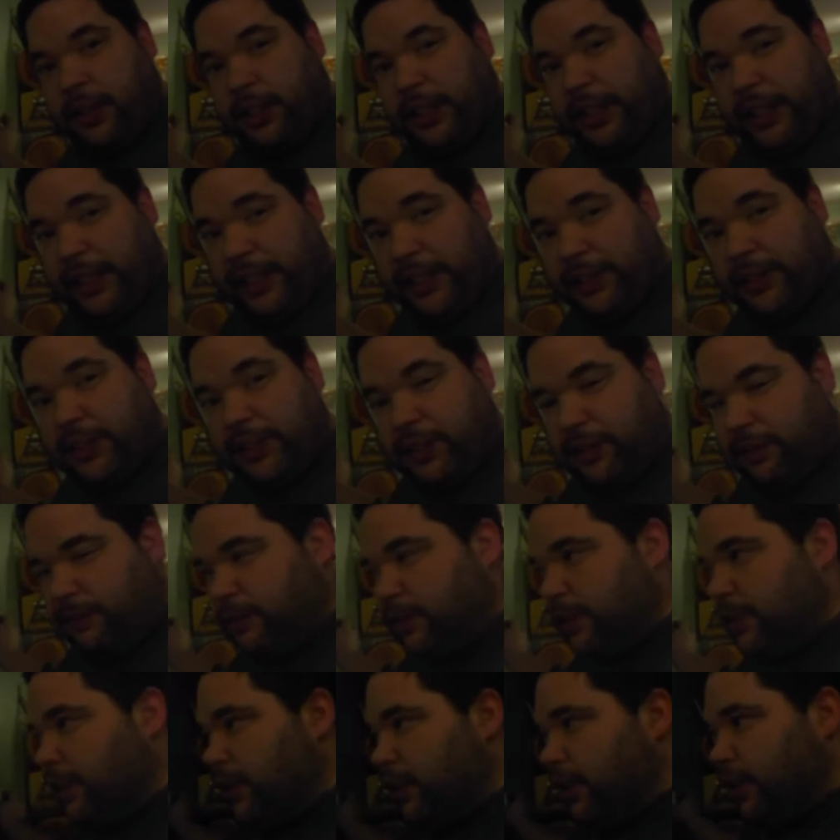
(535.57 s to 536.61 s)
kits,
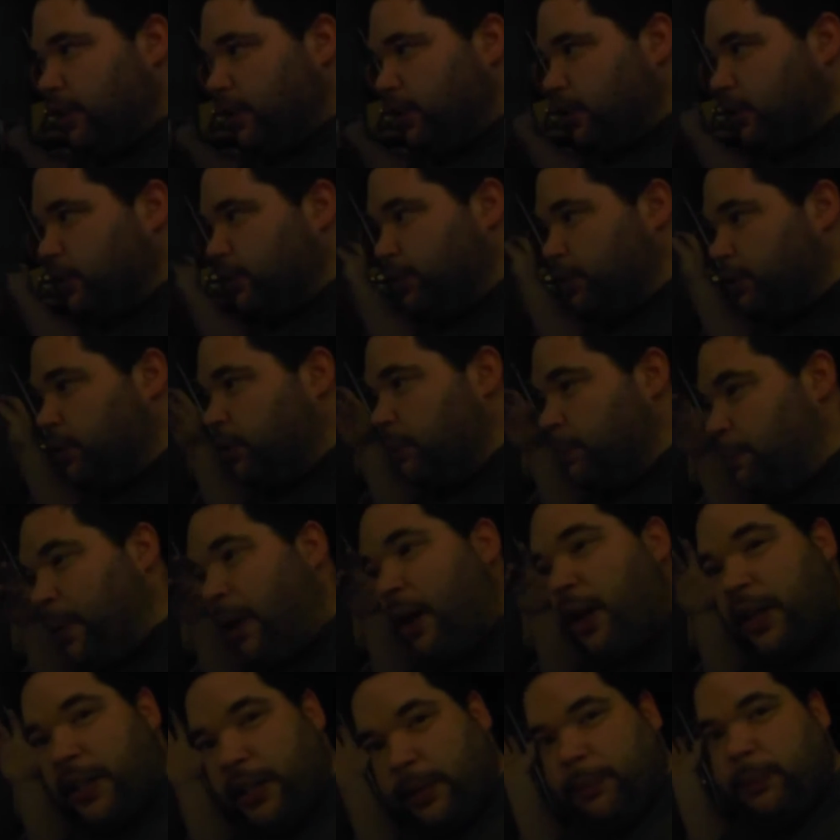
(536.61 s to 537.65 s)
because you can
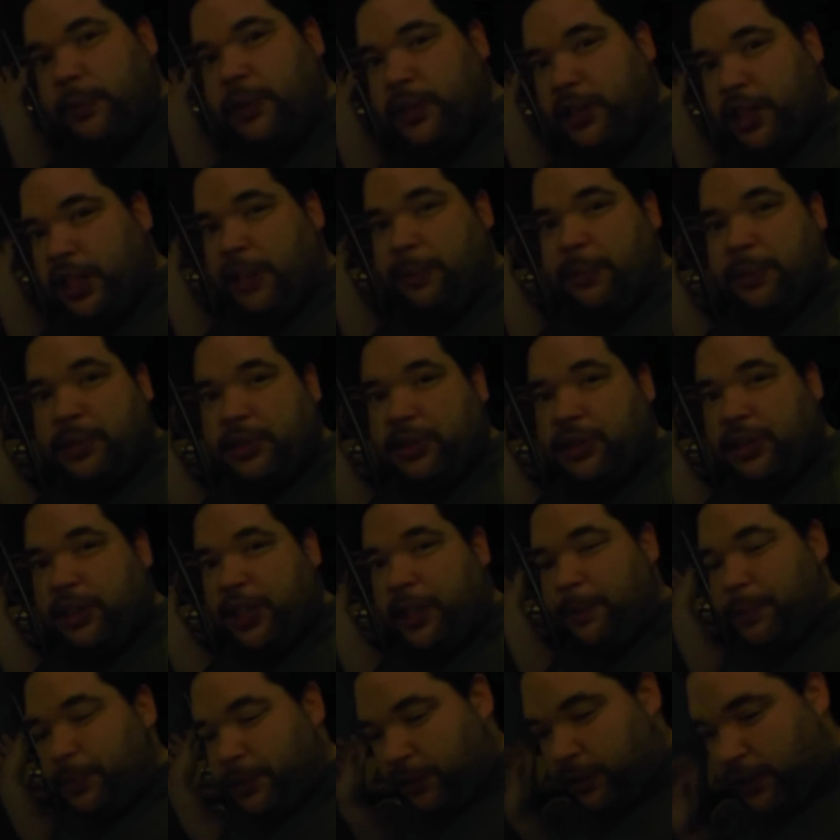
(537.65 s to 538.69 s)
buy them cheap as
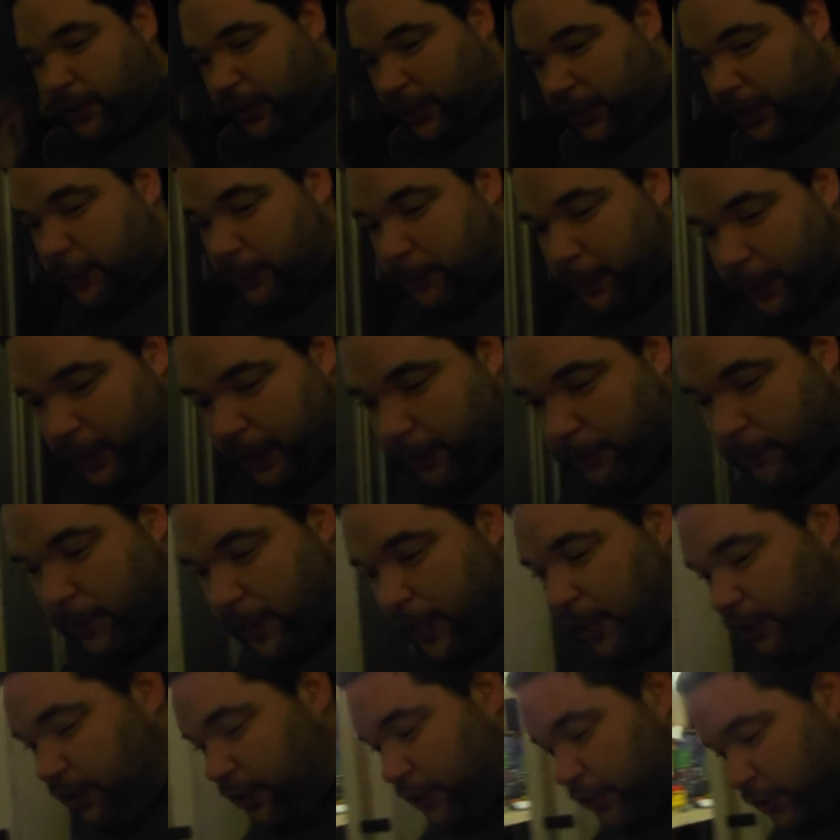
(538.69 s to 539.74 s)
chips on eBay,
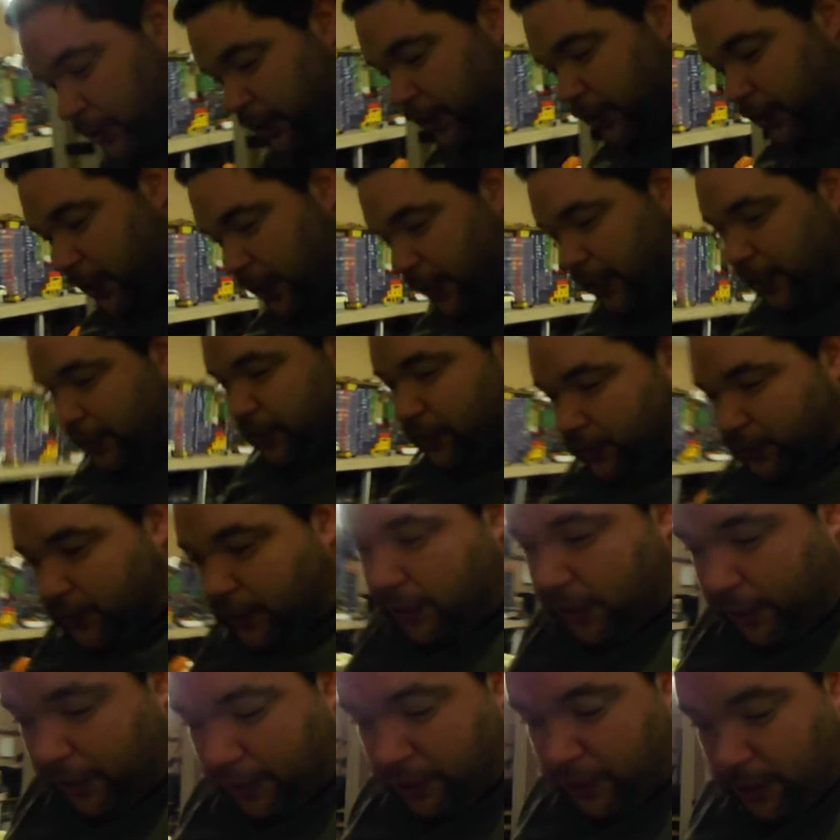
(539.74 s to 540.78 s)
various little kits and
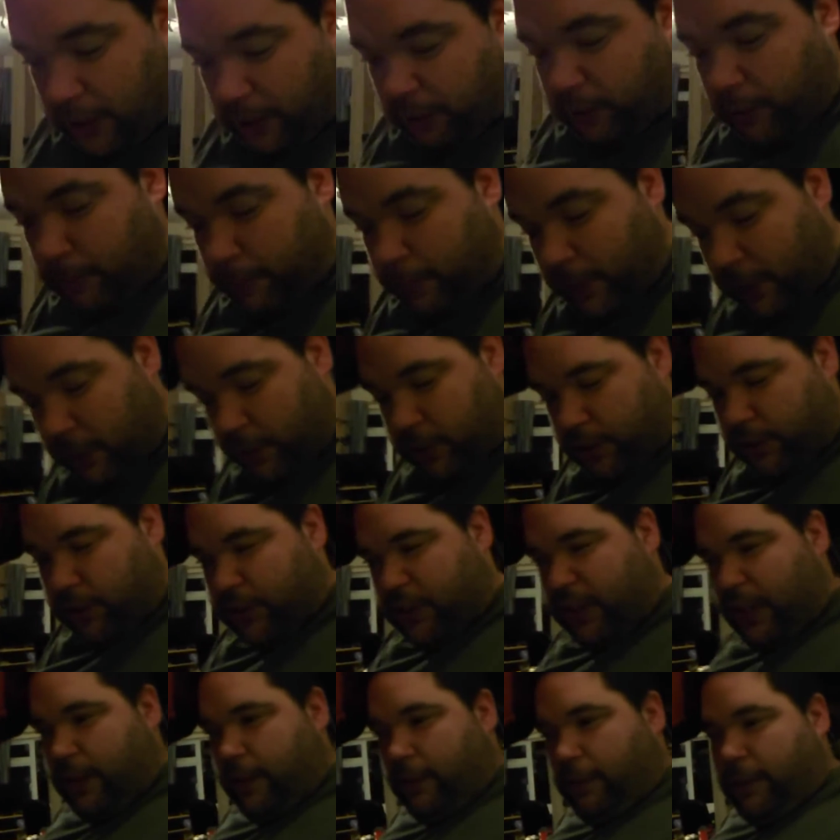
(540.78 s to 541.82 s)
things that you can build
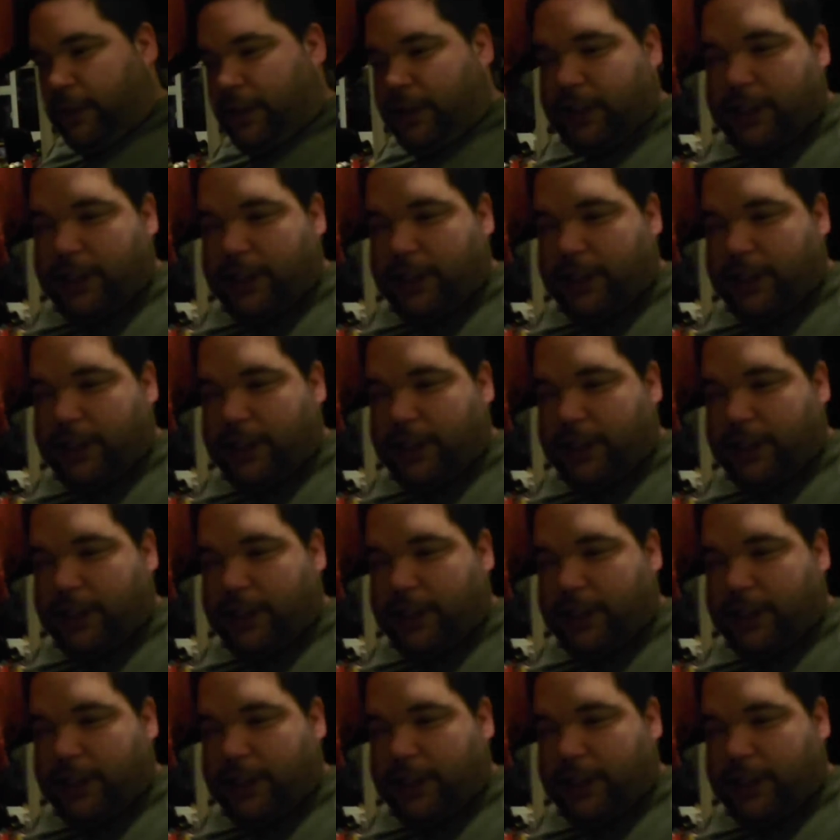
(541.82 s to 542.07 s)
yourself,